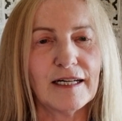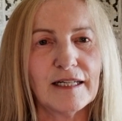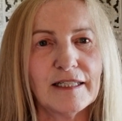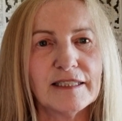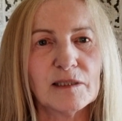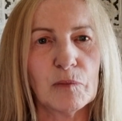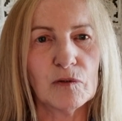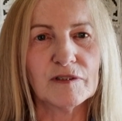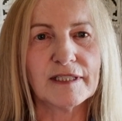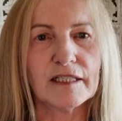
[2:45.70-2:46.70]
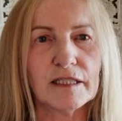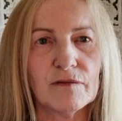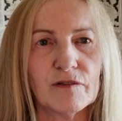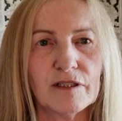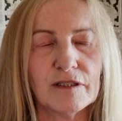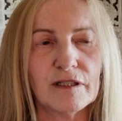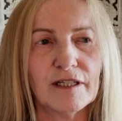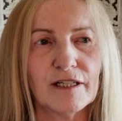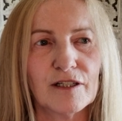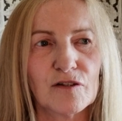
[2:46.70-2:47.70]
And I suppose that even
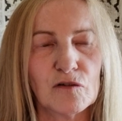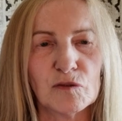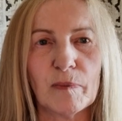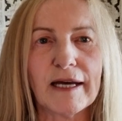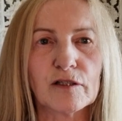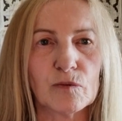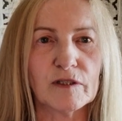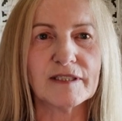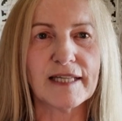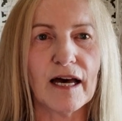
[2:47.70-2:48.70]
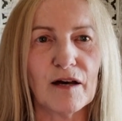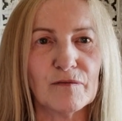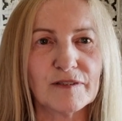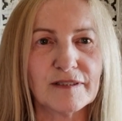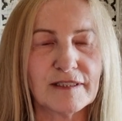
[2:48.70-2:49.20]
goes back to ourselves.